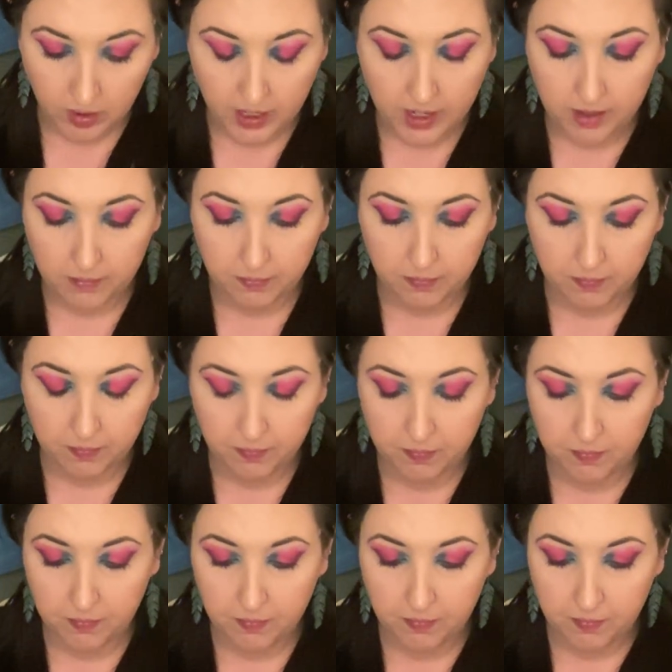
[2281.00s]
Yeah.
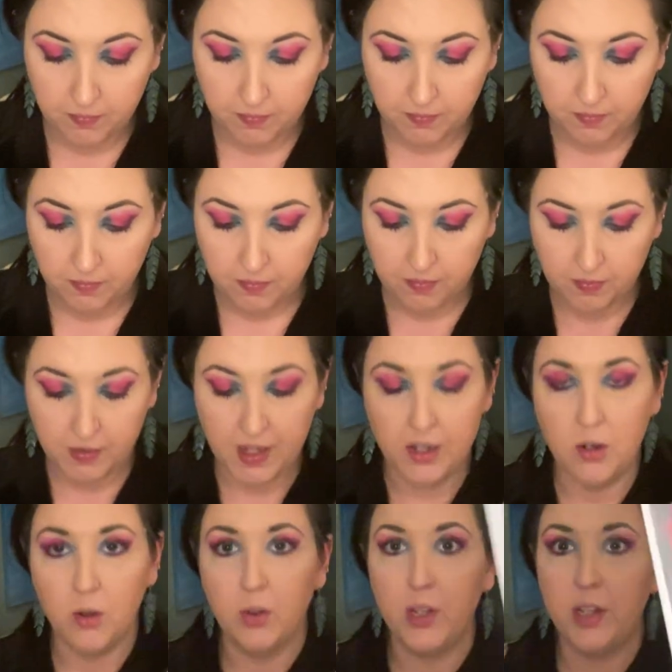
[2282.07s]
They
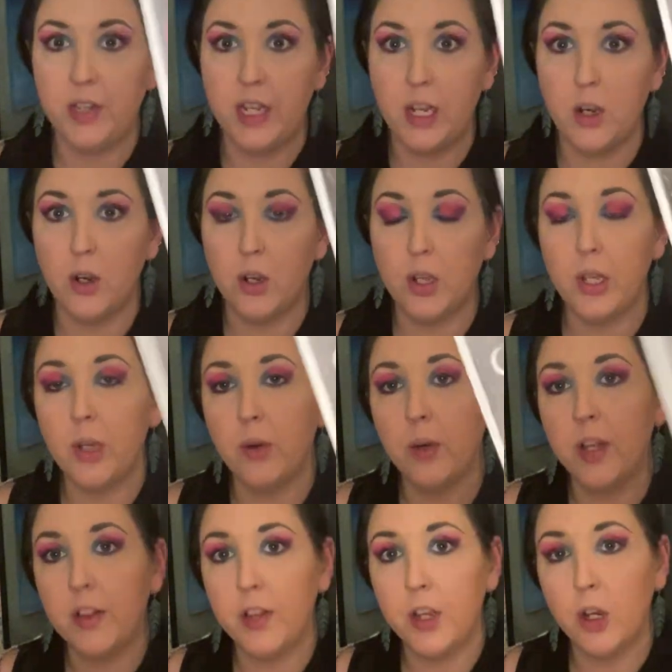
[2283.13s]
know that they hurt you
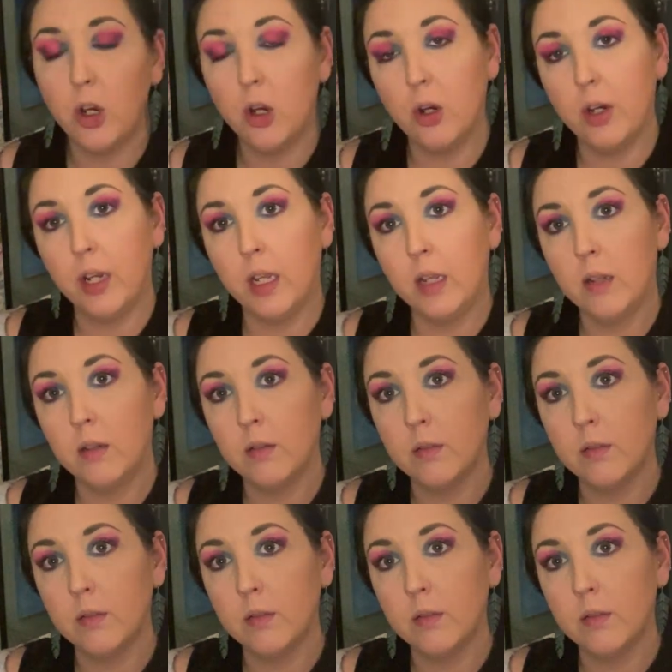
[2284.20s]
and they're hurting.